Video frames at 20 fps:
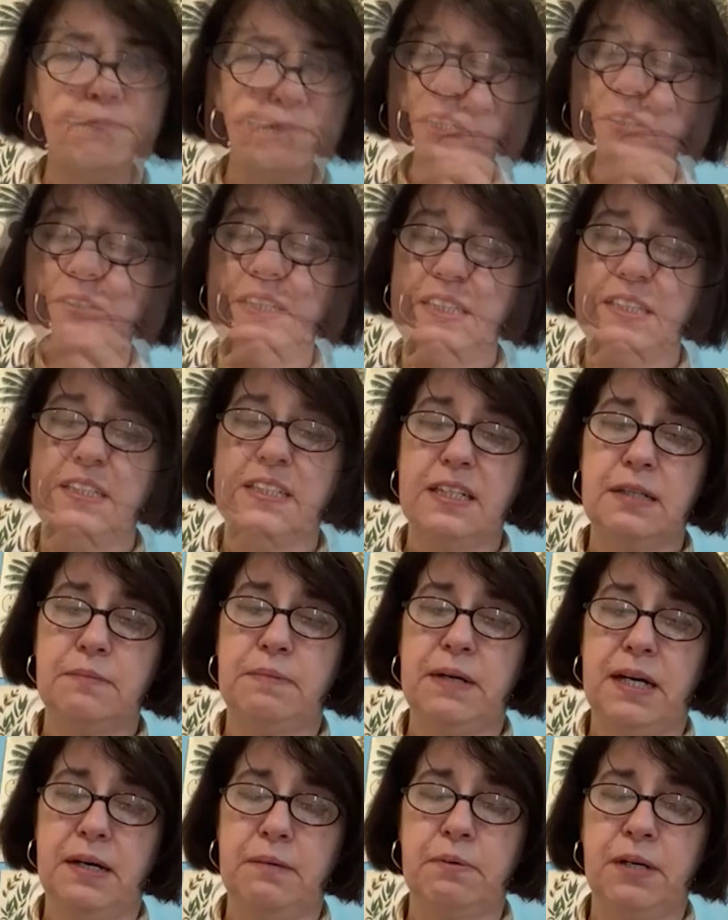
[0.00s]
You need to think
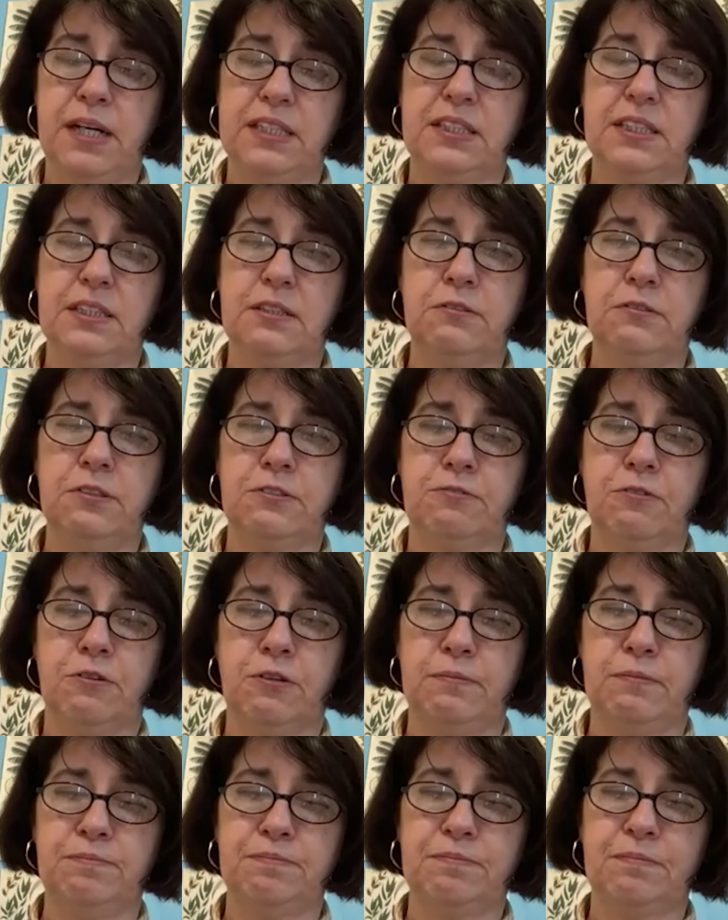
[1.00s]
about practicals
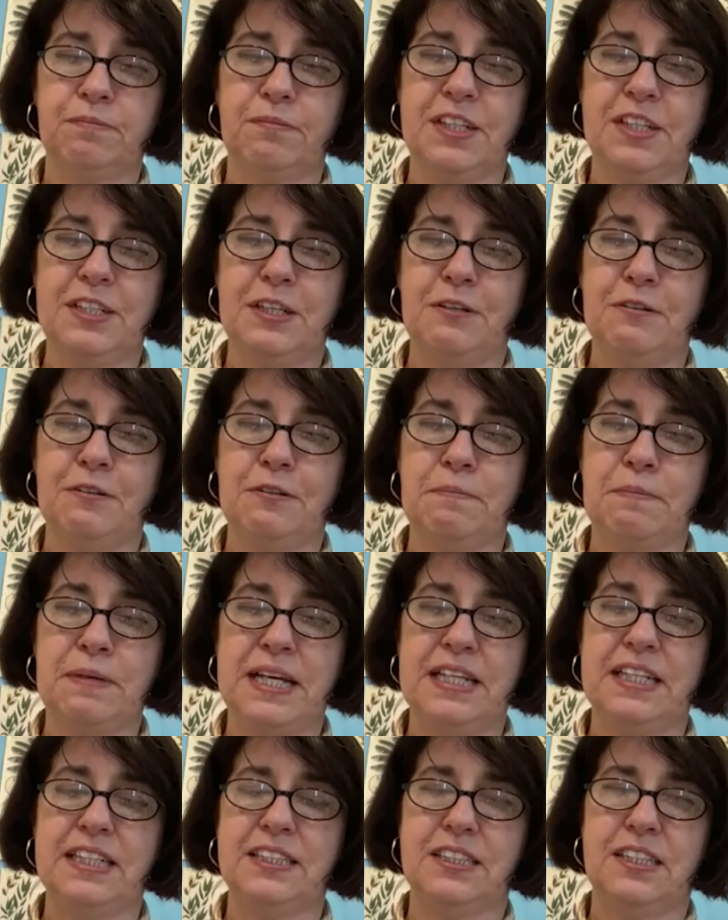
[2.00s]
from, the
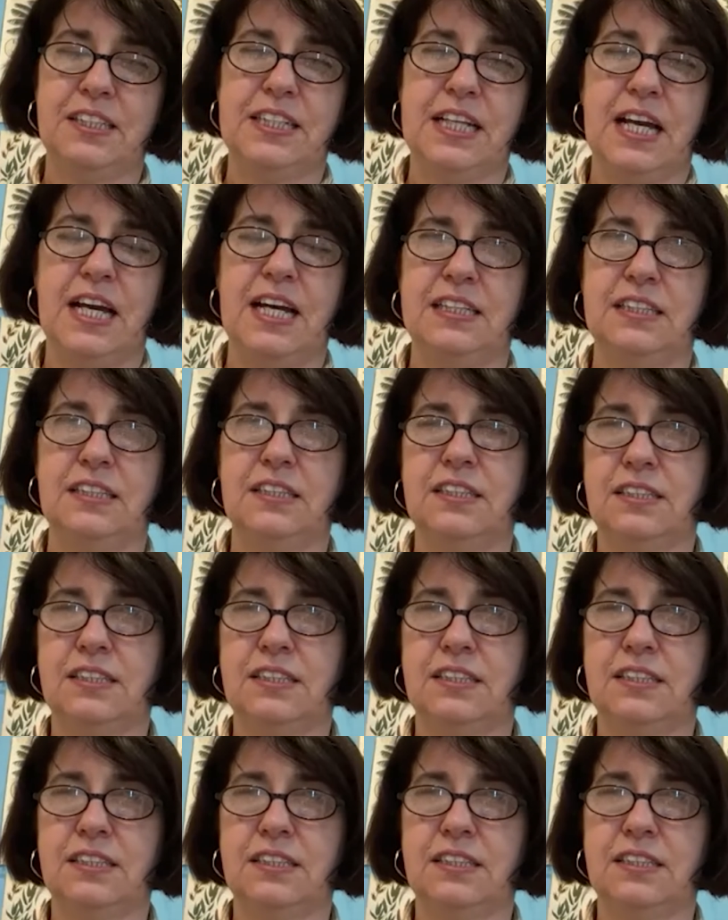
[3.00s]
beginning to the end.